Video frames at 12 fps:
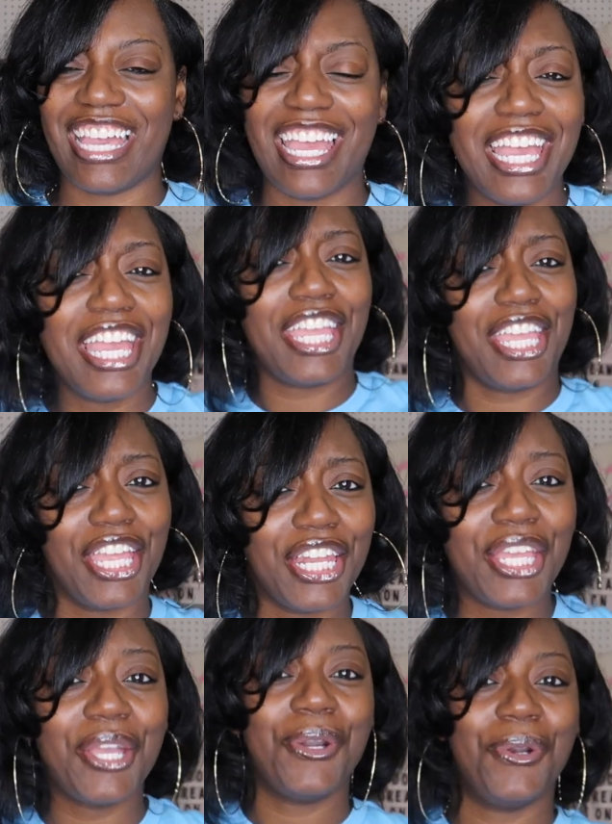that.
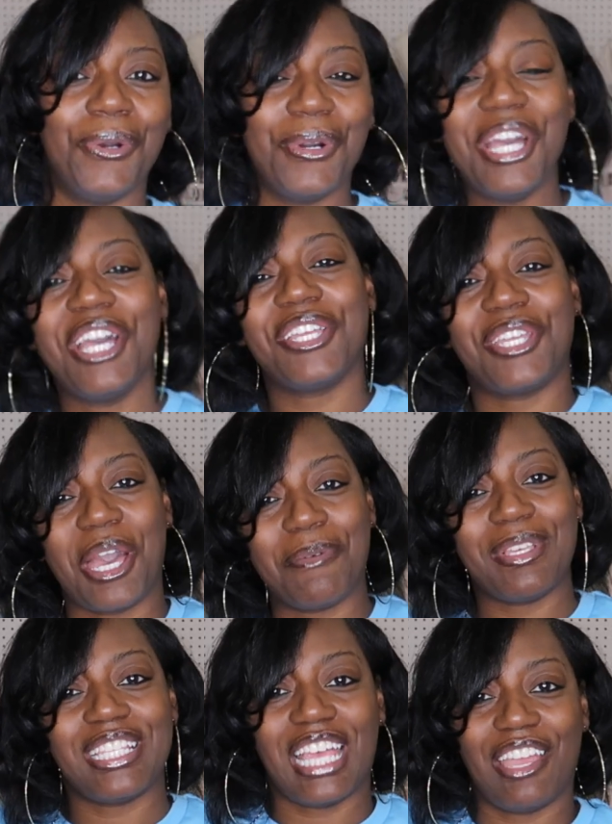Anywho, y'all
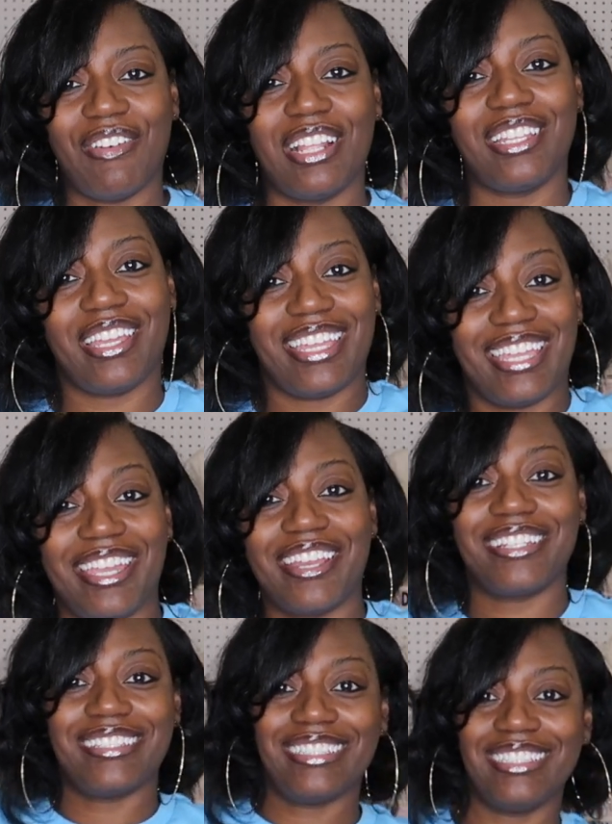be safe out there. You hear?